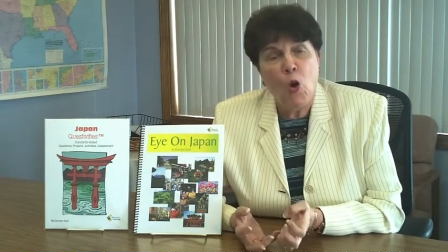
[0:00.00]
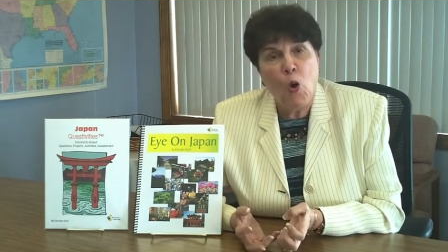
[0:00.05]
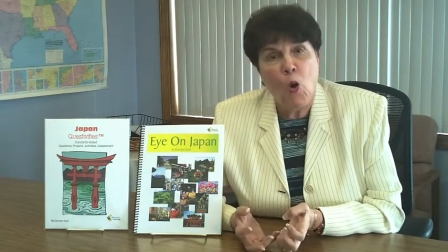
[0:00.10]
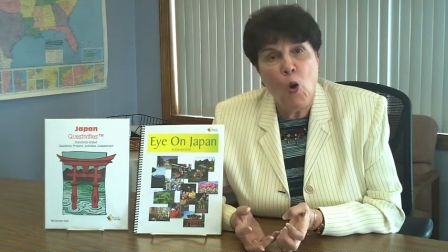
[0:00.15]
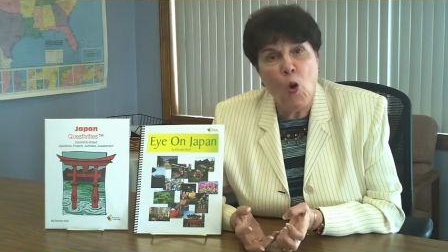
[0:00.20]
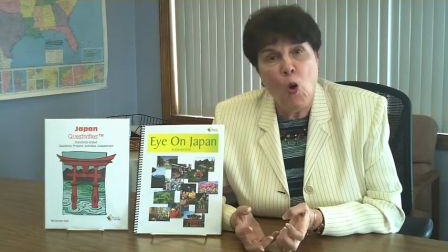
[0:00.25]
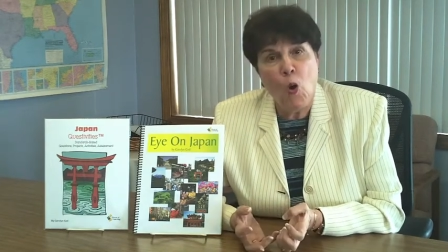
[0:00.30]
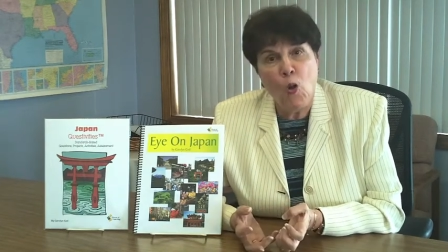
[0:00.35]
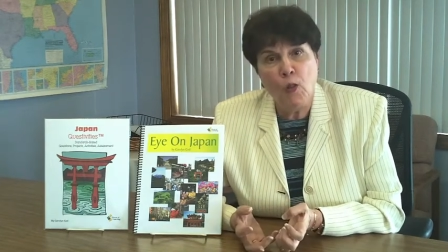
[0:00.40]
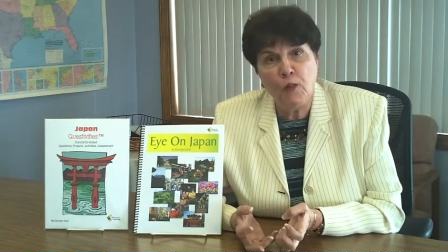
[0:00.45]

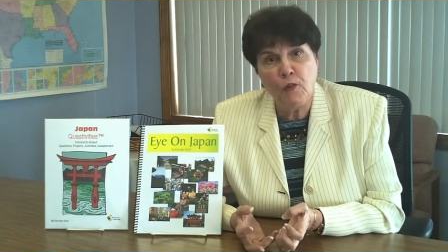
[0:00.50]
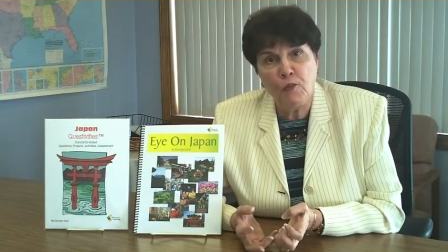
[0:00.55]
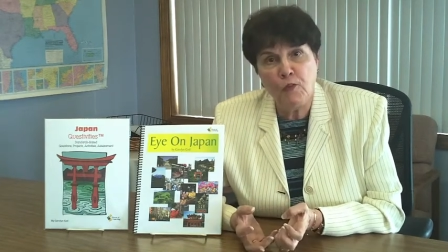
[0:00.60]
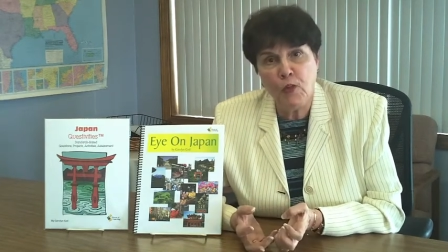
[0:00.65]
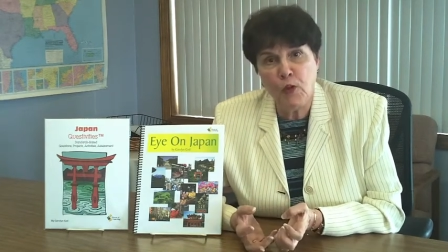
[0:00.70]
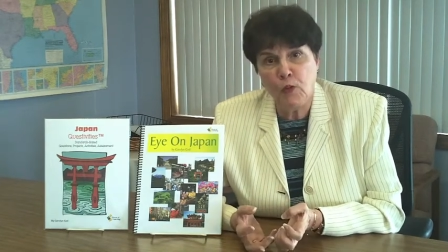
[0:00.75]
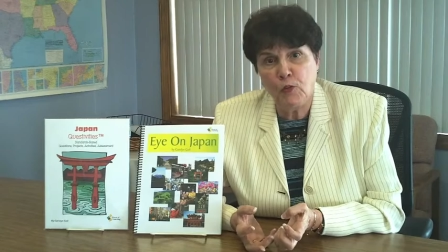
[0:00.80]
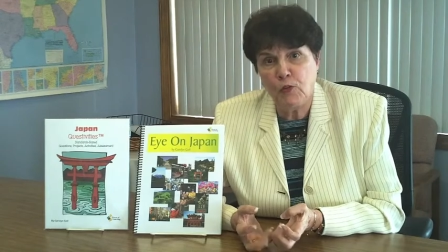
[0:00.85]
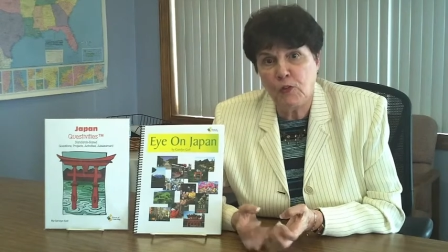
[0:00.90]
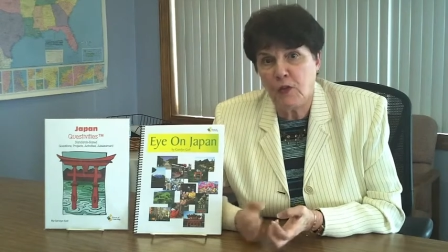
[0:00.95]
all of
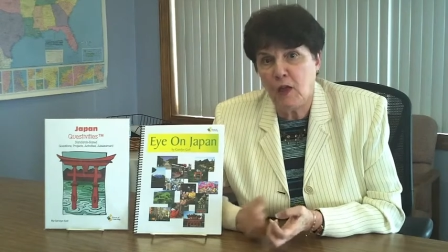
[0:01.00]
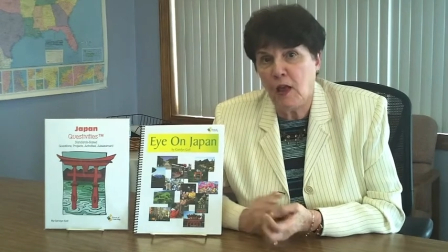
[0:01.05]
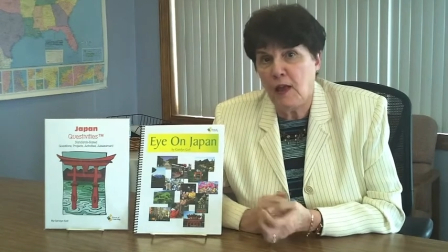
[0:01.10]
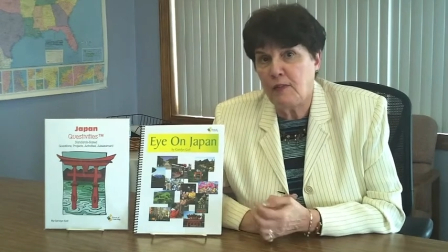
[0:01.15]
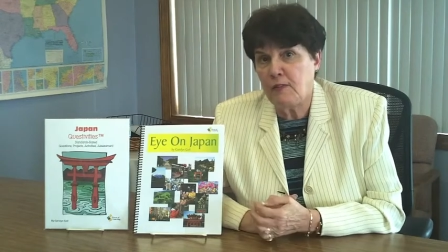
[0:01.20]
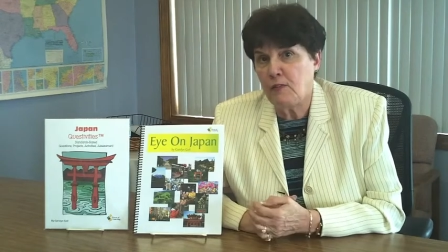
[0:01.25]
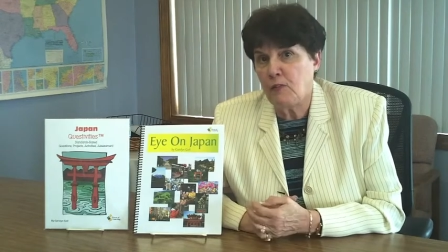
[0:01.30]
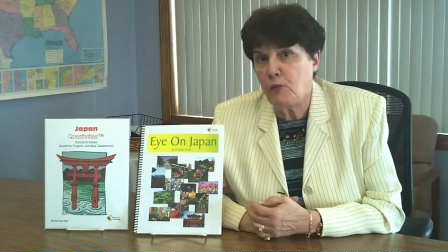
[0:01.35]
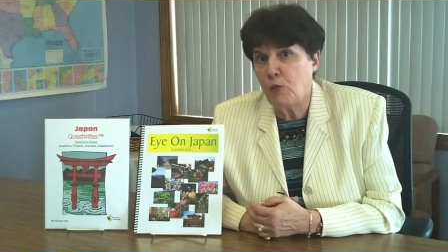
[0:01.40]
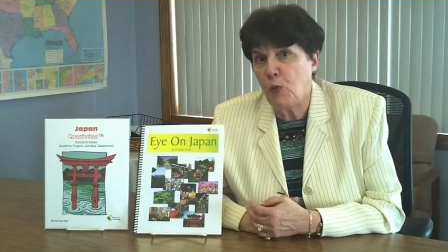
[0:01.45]
those
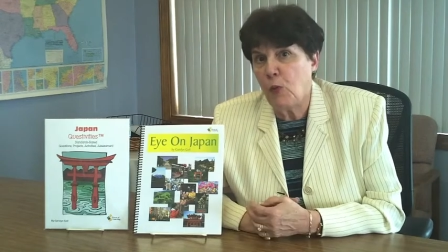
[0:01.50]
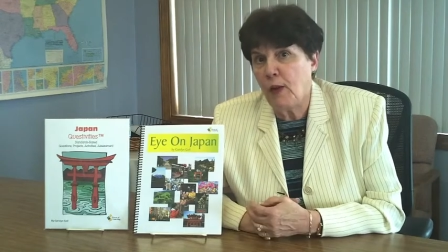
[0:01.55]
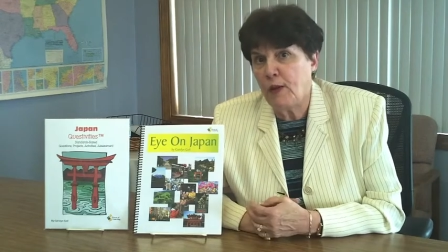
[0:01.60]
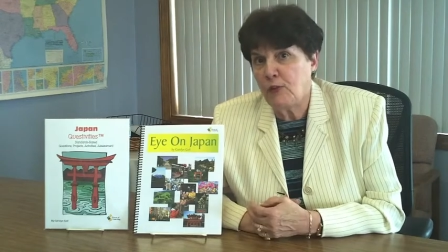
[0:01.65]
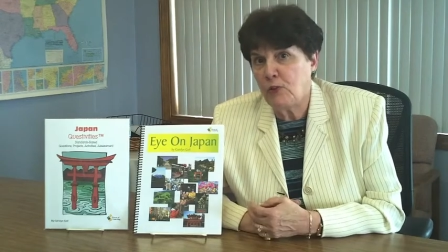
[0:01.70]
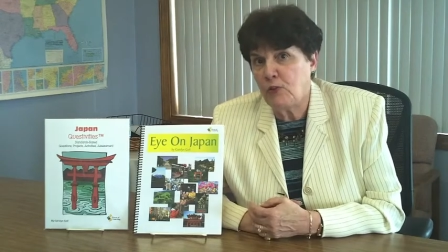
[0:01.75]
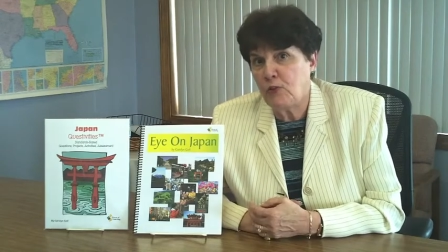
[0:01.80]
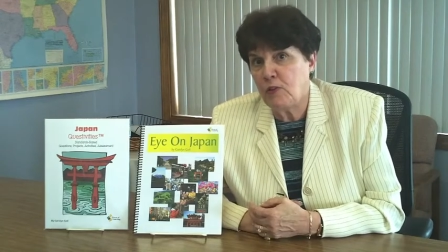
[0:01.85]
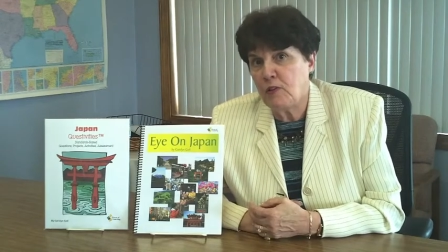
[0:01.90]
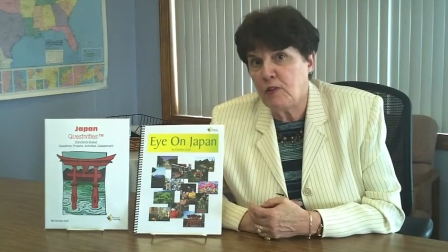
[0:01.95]
kinds of
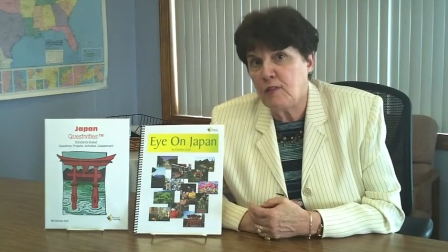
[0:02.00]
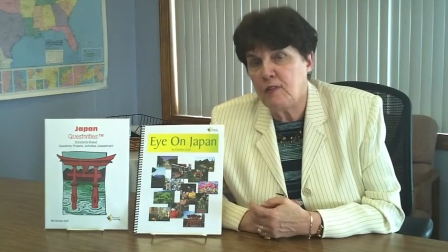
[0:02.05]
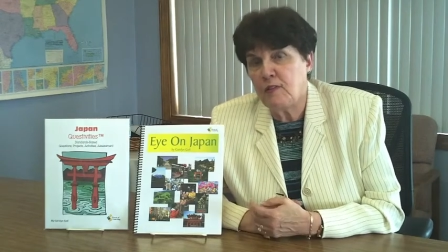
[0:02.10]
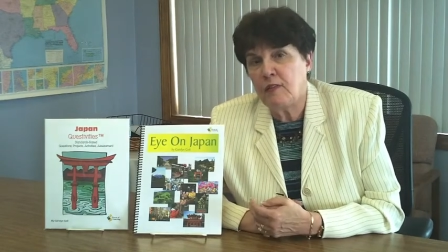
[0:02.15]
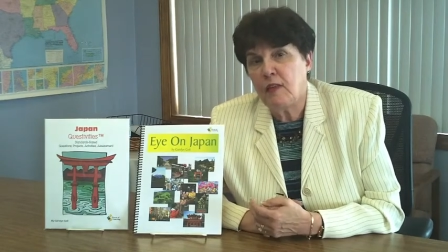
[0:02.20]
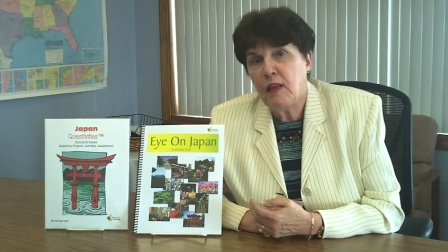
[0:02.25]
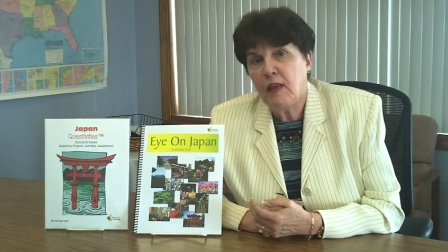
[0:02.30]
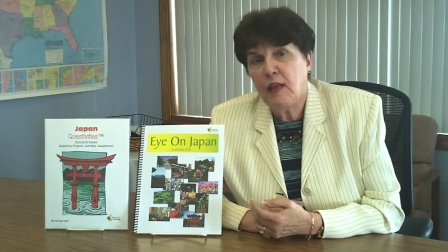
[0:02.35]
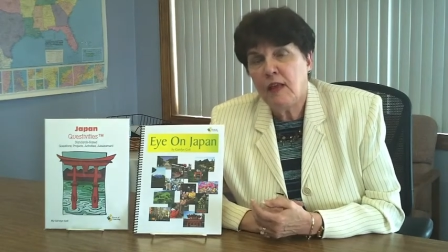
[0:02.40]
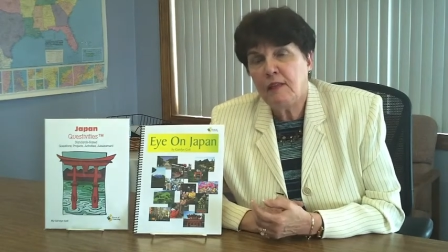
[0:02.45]
questions
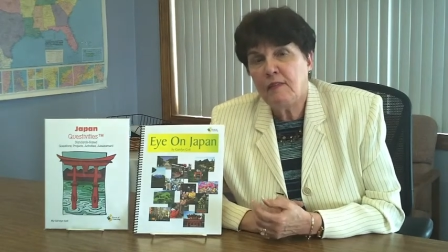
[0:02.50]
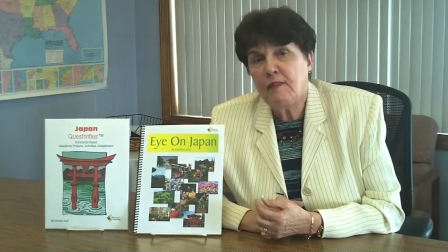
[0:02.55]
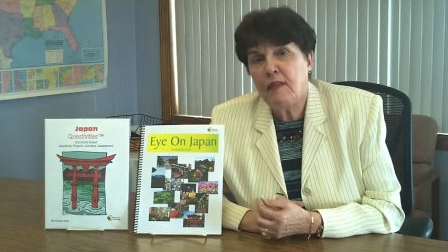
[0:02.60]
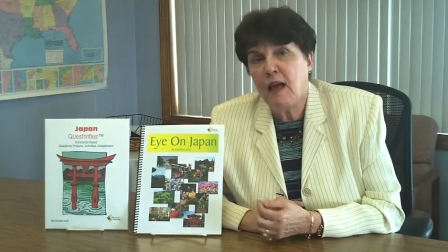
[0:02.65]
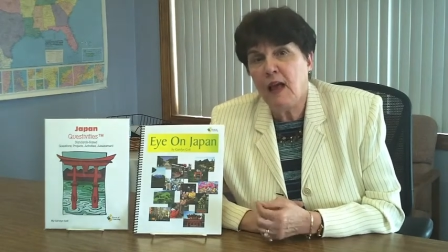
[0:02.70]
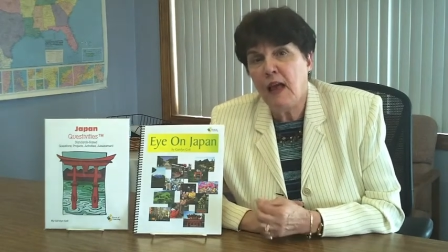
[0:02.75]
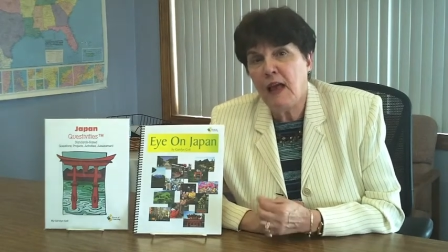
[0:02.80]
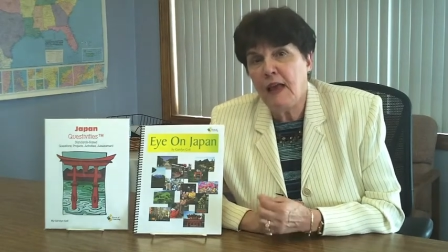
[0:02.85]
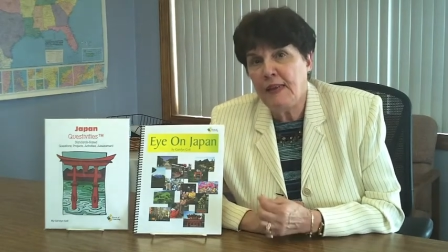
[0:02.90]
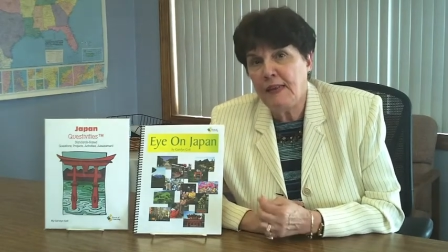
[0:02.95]

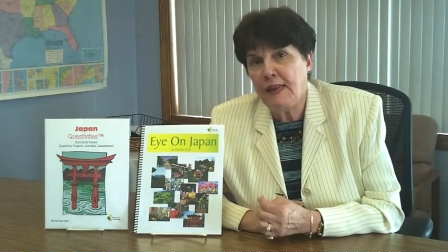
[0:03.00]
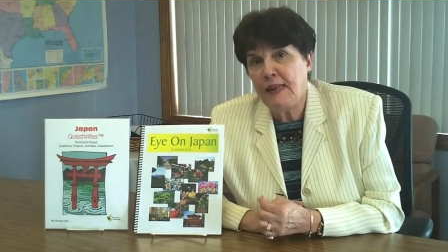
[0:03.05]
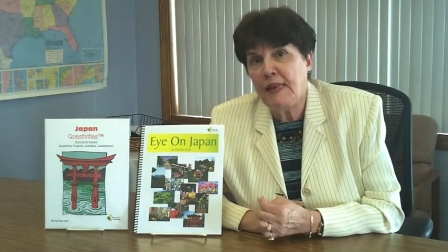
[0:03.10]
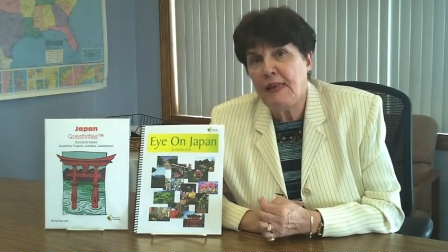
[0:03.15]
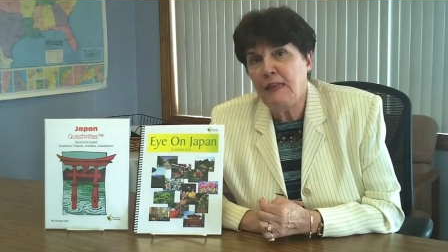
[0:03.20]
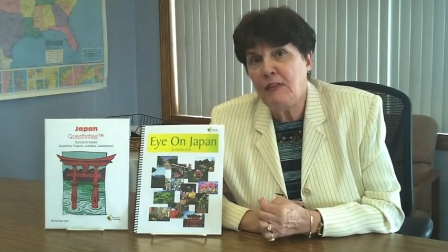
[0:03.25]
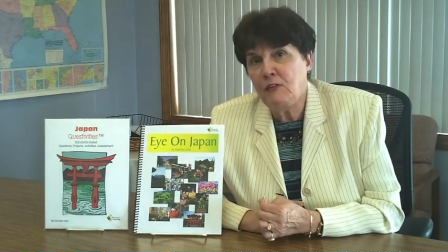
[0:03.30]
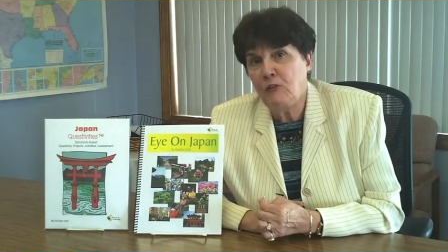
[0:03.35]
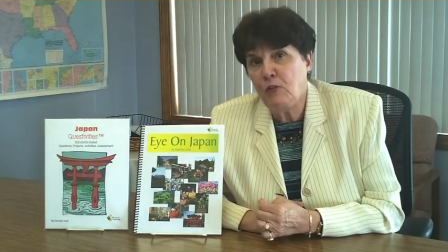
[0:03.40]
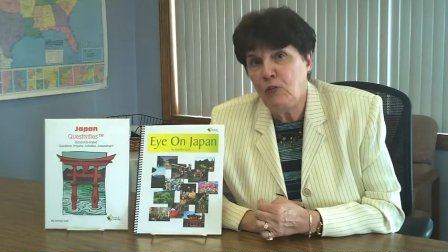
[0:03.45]
tied
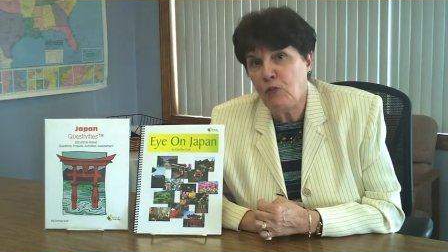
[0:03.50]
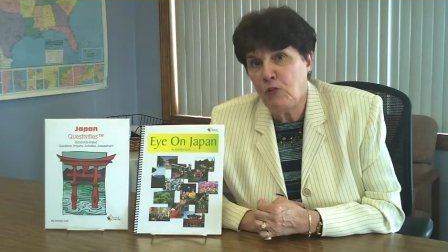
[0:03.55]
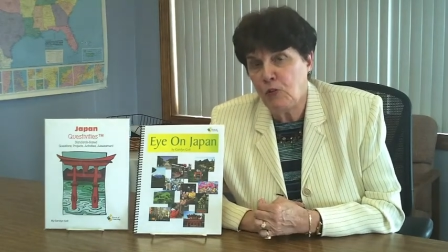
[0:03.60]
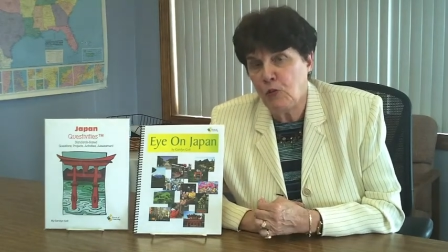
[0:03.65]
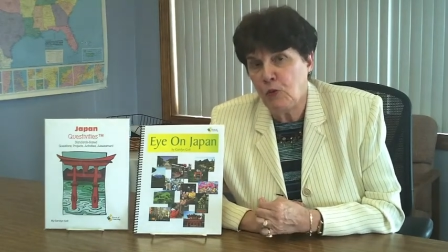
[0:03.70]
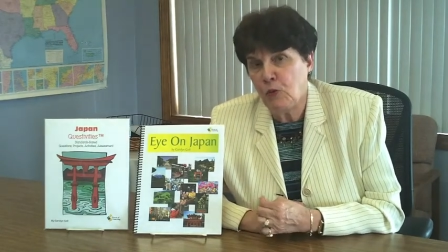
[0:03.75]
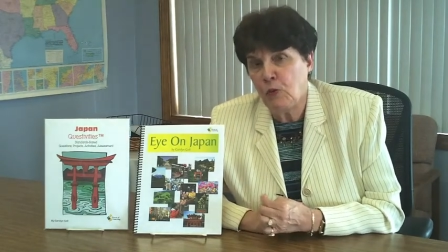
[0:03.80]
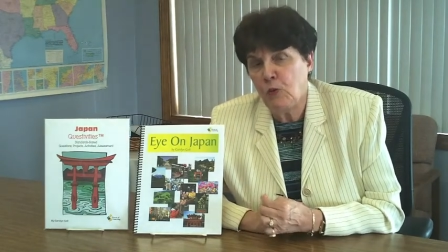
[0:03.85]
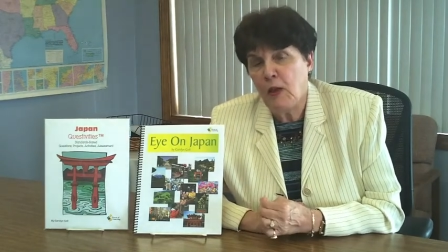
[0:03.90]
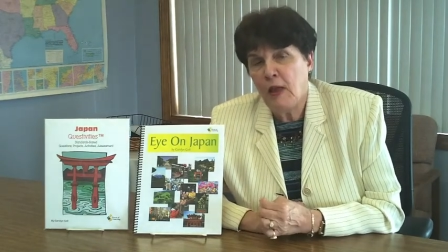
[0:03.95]

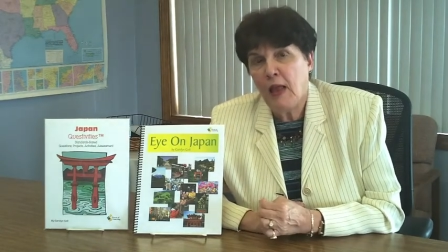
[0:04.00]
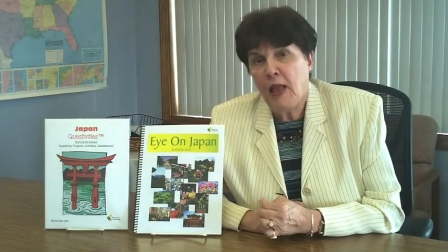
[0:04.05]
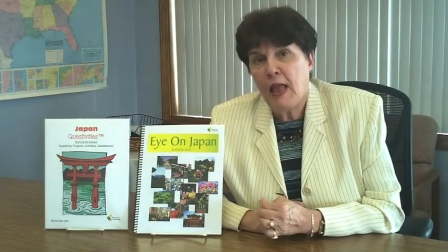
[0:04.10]
into